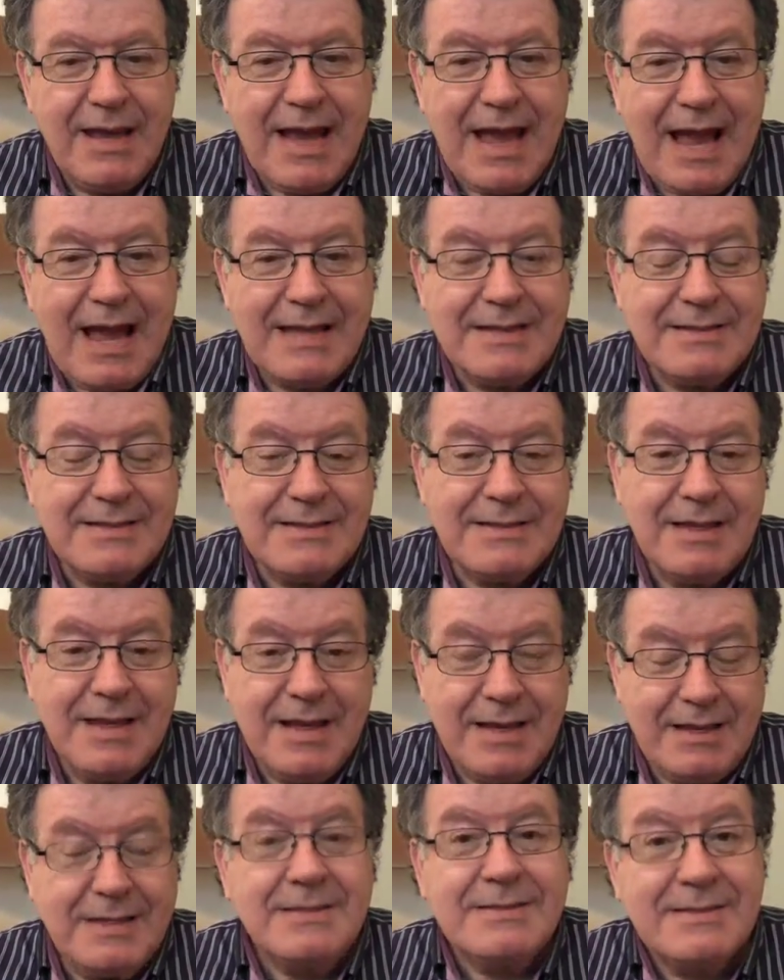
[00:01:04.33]
as
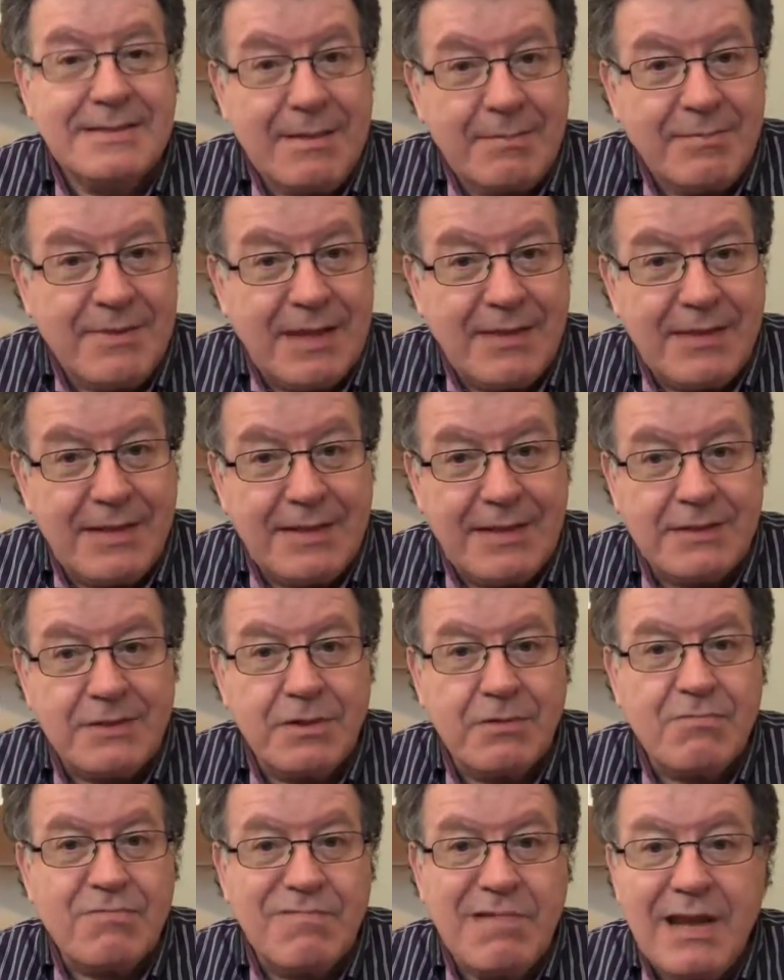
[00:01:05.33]
something that is
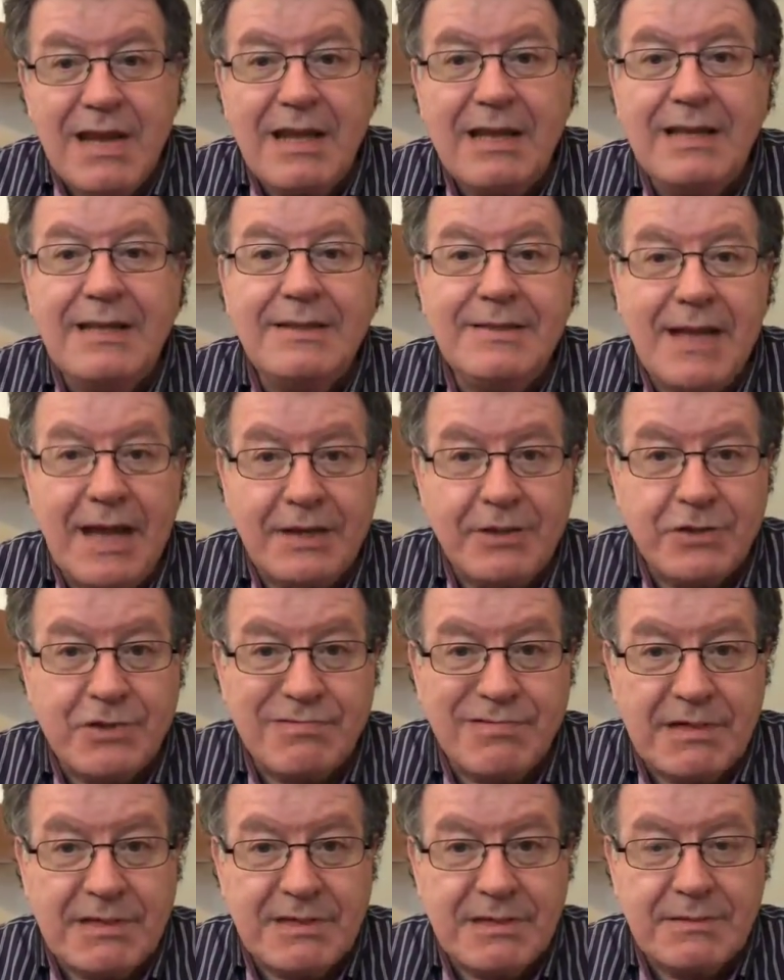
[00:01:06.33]
really
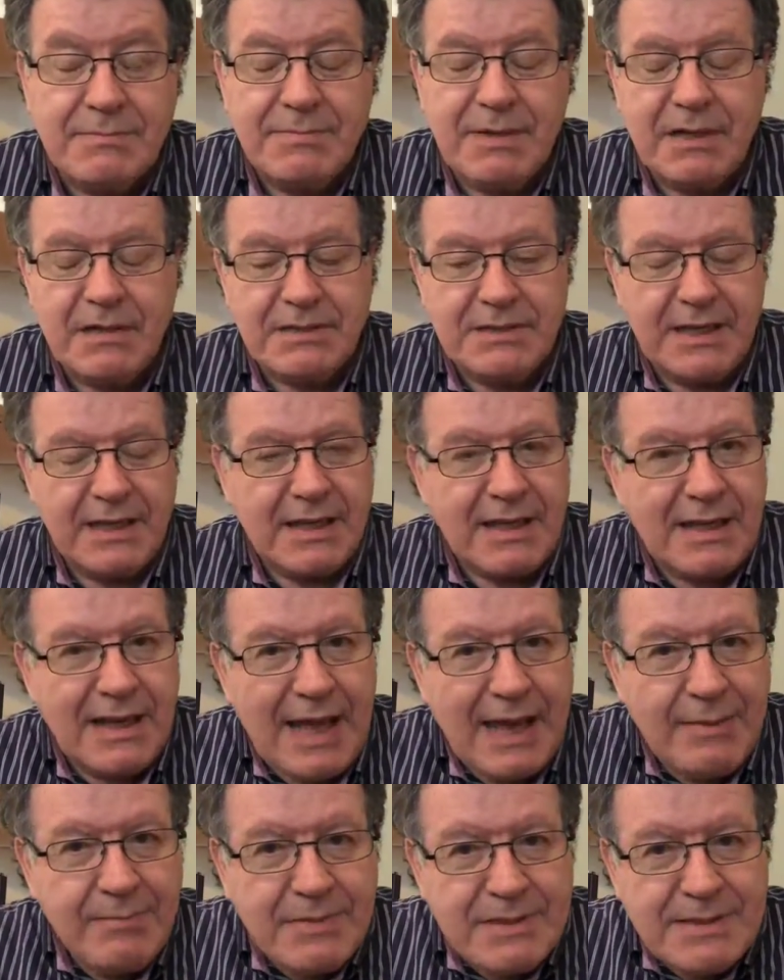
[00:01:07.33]
dangerous, because he
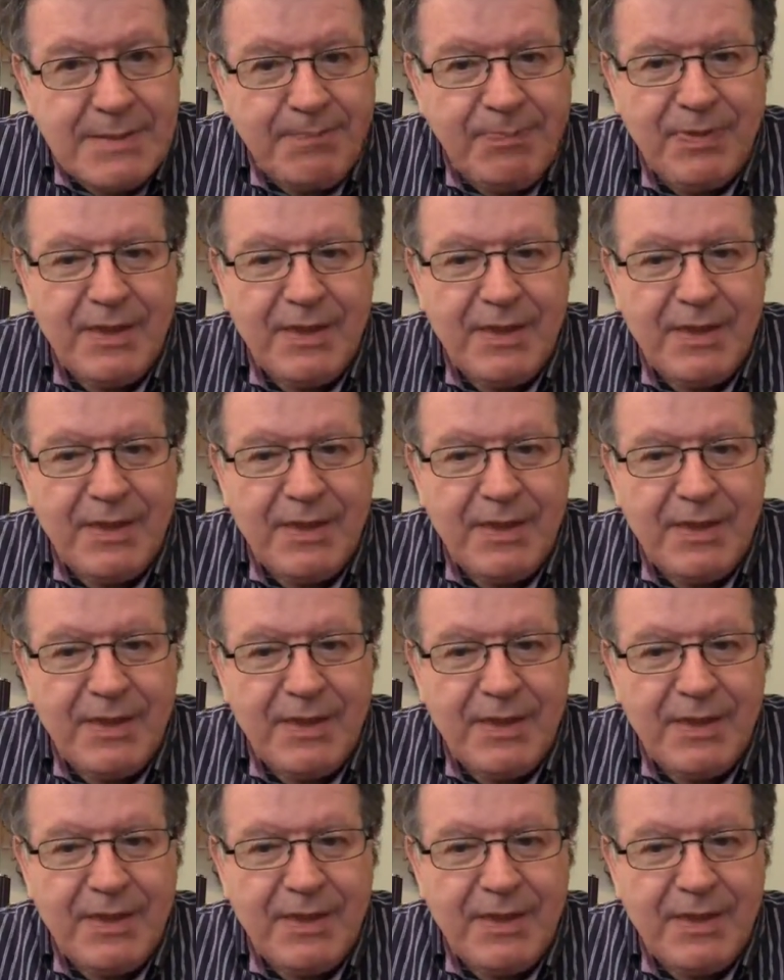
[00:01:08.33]
claims